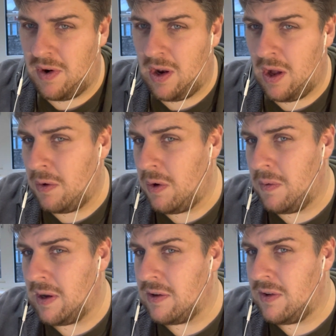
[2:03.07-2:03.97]
on loan, who
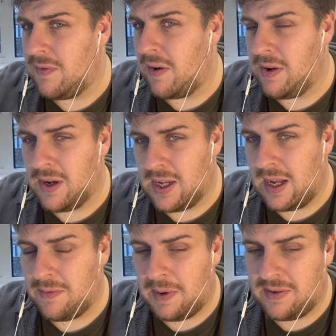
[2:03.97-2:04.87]
was actually very good
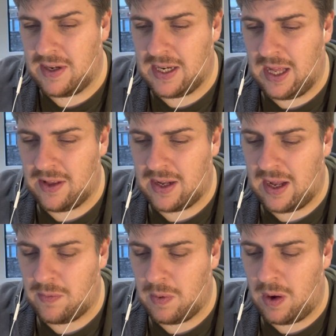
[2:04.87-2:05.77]
against Man City the other day
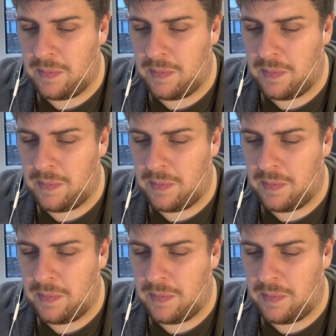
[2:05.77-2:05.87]
as well.